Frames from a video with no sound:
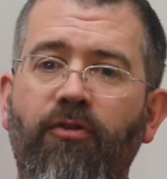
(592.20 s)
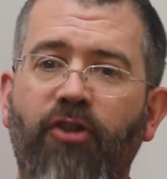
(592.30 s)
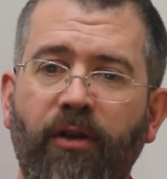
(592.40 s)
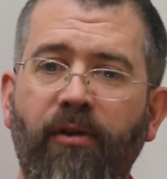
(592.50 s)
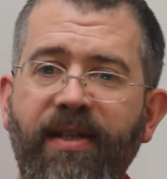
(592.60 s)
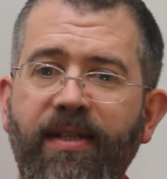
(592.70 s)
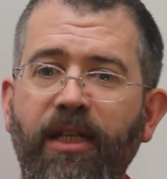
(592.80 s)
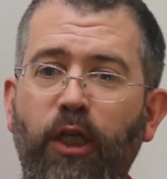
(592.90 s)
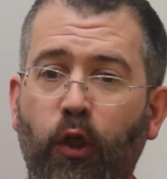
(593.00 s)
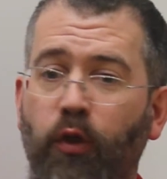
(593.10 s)

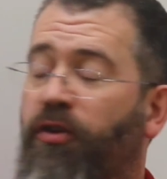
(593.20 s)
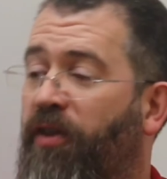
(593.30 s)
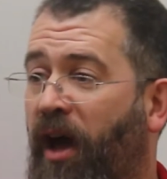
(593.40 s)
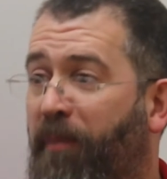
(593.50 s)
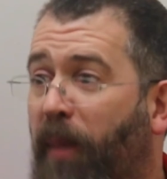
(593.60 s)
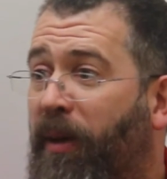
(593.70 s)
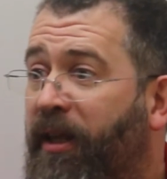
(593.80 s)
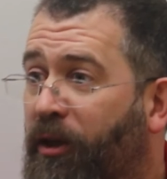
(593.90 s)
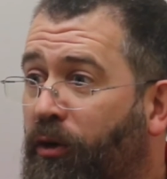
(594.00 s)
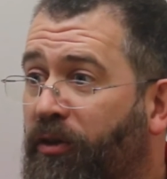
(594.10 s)
generating good, a
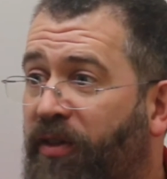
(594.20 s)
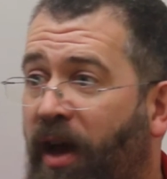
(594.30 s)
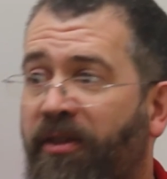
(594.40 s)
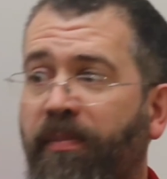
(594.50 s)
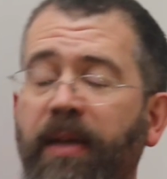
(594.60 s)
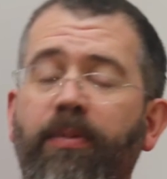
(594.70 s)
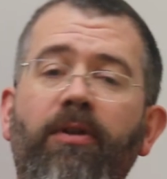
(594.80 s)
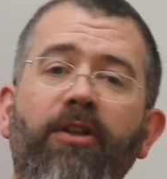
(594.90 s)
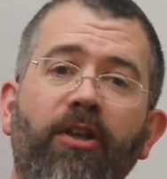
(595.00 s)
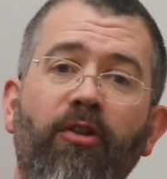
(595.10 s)
public good that other people
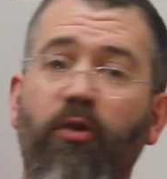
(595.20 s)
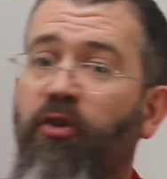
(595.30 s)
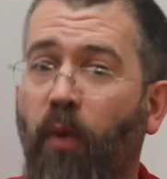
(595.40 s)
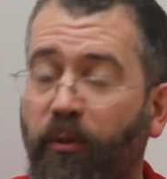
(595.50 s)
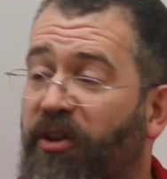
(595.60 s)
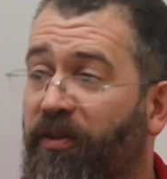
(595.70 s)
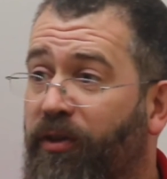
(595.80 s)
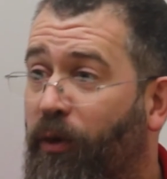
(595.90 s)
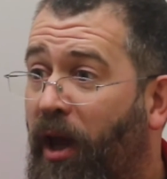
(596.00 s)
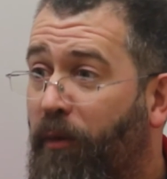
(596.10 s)
can use, which is one reason
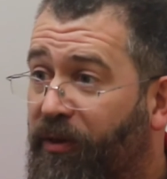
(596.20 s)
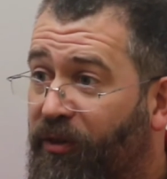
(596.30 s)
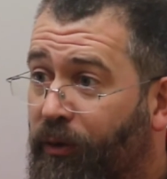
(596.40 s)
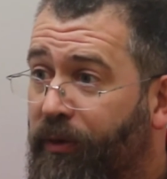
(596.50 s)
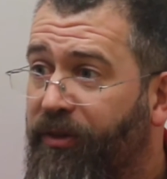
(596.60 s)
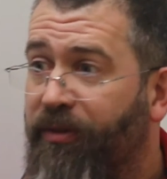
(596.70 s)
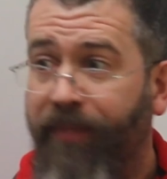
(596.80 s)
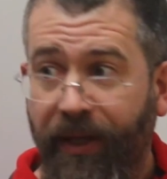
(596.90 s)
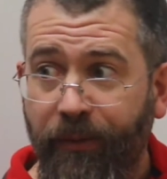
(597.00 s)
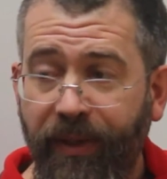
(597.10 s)
for doing open source,
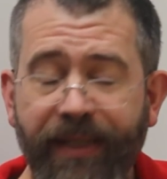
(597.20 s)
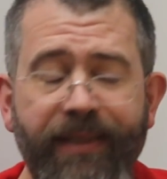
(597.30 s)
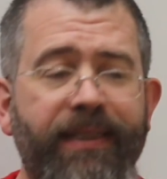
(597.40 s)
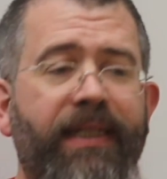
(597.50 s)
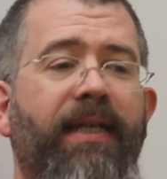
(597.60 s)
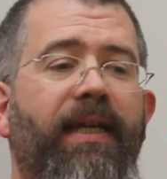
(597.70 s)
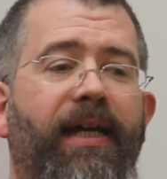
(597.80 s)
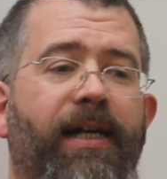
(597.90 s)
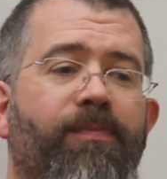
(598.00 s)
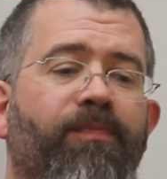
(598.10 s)
by the way,
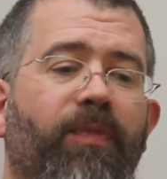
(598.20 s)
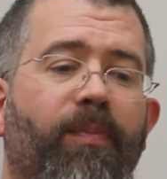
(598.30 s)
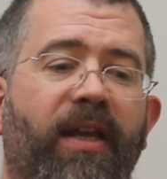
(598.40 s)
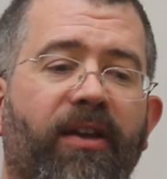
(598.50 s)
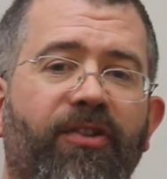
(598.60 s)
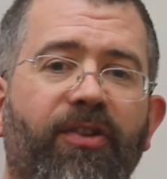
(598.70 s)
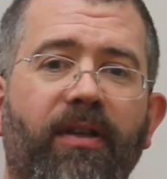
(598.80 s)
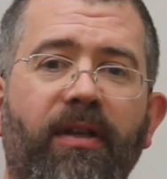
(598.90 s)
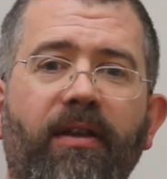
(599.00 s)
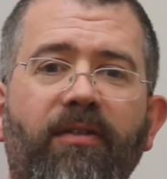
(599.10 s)
because
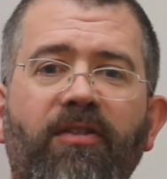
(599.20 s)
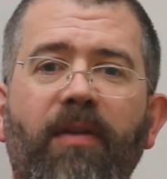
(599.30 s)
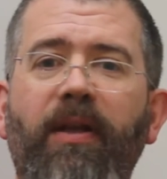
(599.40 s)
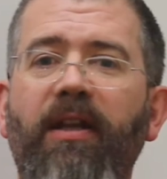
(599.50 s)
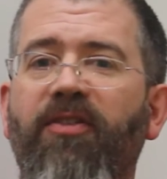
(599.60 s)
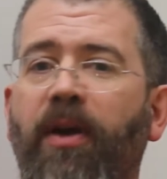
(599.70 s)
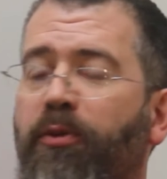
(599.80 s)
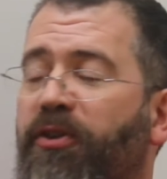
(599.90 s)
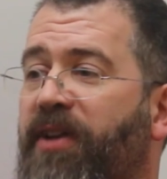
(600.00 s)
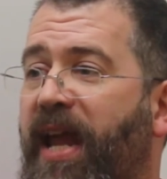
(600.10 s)
a typical
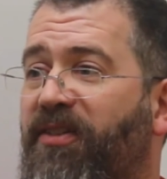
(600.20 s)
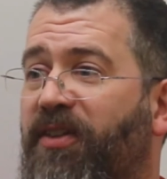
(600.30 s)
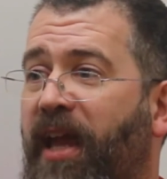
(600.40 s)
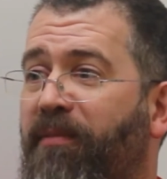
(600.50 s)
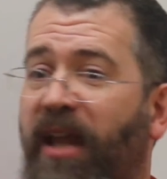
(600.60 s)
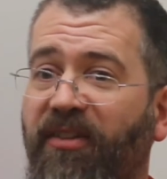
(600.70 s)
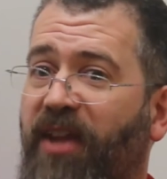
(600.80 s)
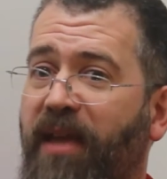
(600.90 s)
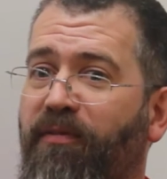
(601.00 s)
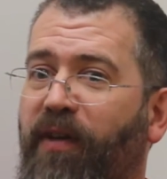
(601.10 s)
example is Netscape.
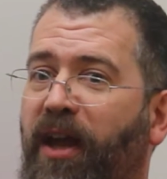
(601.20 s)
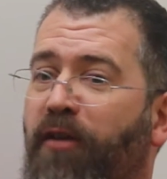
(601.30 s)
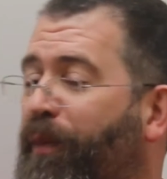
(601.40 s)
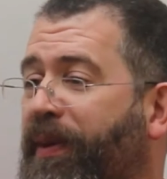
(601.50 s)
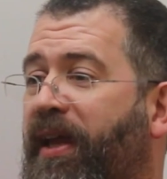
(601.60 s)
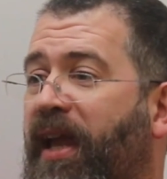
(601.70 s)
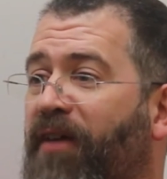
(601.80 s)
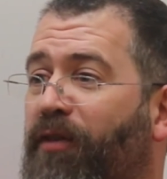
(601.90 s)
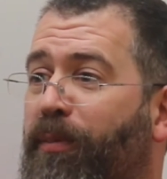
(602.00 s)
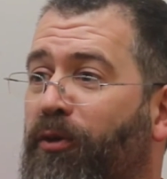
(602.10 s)
Netscape fell over, but they
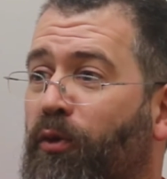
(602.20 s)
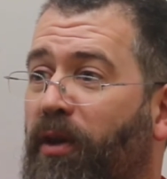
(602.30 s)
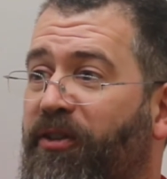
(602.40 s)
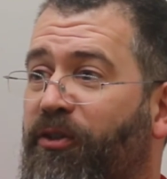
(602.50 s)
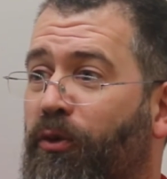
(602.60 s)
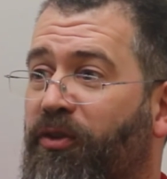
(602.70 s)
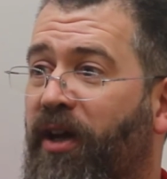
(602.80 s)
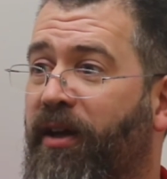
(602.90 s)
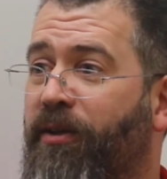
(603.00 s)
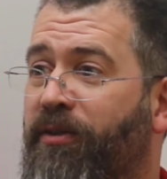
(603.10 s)
carefully put all their source
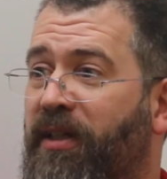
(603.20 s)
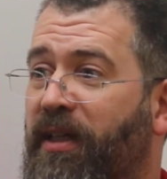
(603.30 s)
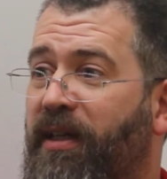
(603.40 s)
code